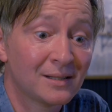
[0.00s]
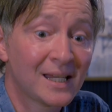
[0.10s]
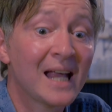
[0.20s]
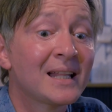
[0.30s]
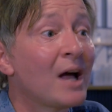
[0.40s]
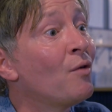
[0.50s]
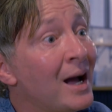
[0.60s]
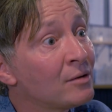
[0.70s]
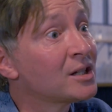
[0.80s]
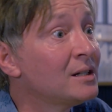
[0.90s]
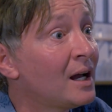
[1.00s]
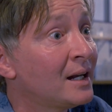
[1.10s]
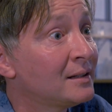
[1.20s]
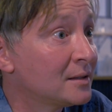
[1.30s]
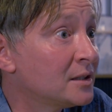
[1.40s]
of take that round and,
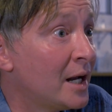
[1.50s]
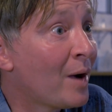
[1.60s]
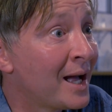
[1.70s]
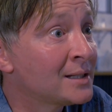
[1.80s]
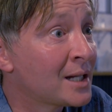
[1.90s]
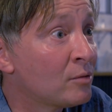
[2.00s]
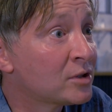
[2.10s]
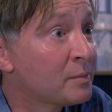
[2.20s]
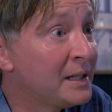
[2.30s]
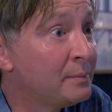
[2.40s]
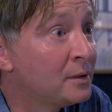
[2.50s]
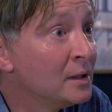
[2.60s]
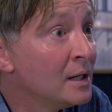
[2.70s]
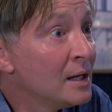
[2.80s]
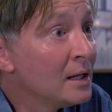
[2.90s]
and you know hand it out to people
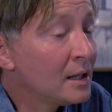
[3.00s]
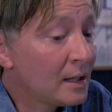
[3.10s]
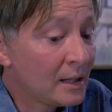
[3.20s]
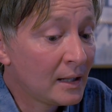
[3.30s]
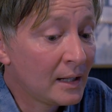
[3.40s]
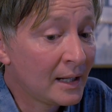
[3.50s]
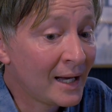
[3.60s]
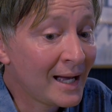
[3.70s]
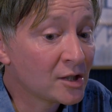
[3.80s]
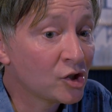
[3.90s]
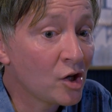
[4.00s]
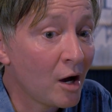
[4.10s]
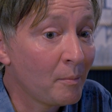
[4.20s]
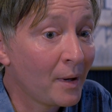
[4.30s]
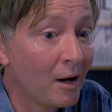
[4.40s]
and I had a
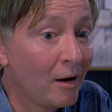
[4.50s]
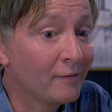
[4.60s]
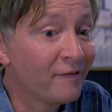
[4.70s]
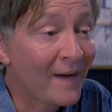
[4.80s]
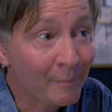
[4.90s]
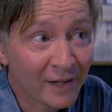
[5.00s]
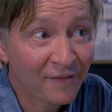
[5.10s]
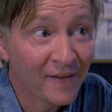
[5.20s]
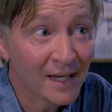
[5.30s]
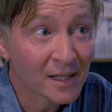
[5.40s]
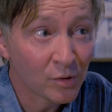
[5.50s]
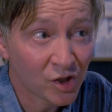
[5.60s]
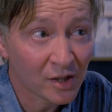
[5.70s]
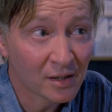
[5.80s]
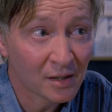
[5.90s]
job on Family Affairs,
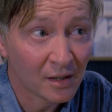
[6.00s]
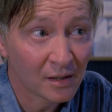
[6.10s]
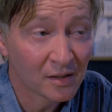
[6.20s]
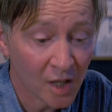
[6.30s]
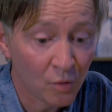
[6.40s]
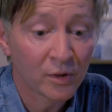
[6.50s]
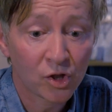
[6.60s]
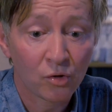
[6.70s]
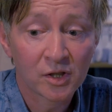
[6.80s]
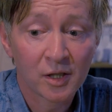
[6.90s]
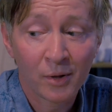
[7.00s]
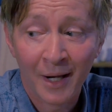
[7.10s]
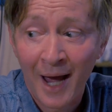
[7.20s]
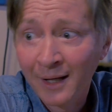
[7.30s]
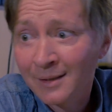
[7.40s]
which is a soap which also
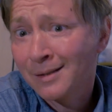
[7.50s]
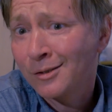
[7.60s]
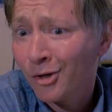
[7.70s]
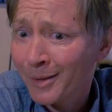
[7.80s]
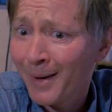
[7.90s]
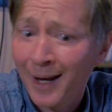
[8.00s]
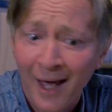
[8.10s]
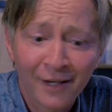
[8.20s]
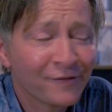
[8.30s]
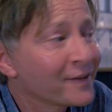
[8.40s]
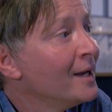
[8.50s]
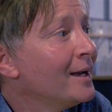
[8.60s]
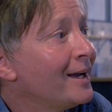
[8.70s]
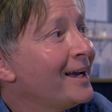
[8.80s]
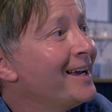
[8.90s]
got axed one in my life.
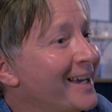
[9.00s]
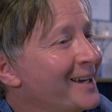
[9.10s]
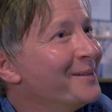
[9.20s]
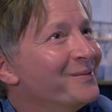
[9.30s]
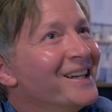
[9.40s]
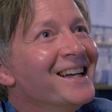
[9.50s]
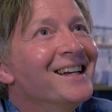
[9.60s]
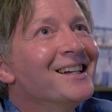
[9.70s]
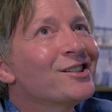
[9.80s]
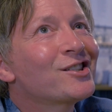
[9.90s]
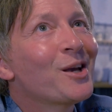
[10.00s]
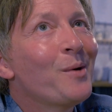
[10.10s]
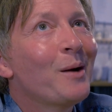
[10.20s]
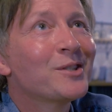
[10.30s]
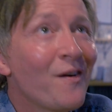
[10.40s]
um, so
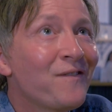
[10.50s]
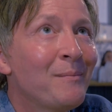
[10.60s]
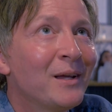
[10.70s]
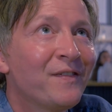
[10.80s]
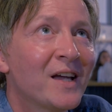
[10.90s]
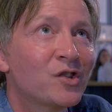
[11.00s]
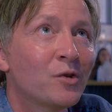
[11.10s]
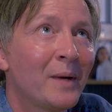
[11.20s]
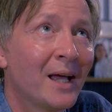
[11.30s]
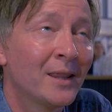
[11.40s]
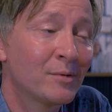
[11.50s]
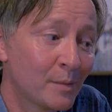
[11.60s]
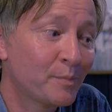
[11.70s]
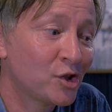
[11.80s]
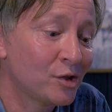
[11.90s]
I was on Family Affairs for a bit, and there was
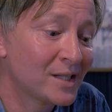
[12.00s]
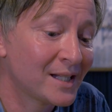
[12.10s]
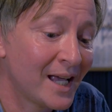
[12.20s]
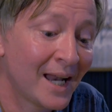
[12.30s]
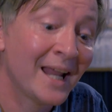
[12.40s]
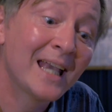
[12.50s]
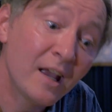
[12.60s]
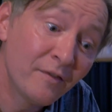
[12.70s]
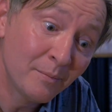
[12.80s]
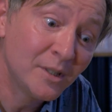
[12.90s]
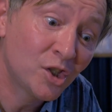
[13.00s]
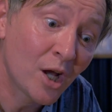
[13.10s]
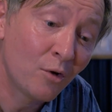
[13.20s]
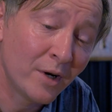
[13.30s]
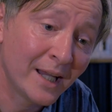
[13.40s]
a producer there, and I gave him my
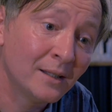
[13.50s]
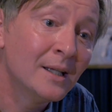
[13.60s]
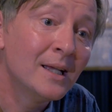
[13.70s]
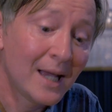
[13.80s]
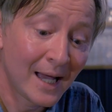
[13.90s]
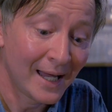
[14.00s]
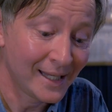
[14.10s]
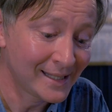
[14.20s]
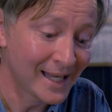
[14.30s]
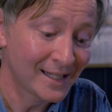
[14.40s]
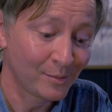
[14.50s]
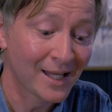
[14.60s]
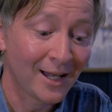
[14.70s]
show reel, and I said it was